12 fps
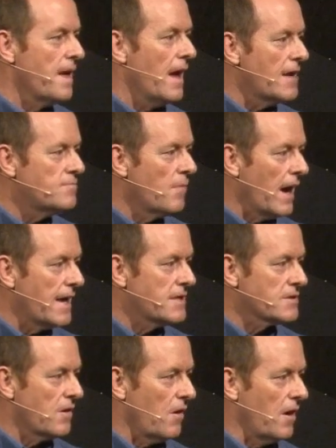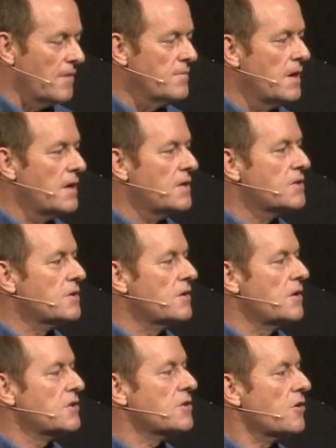and make time to
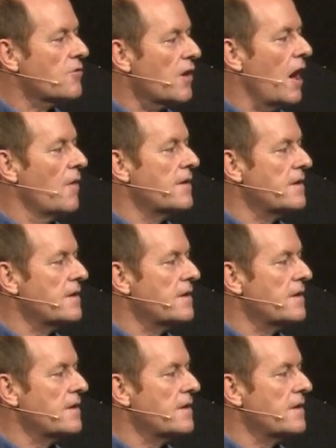grow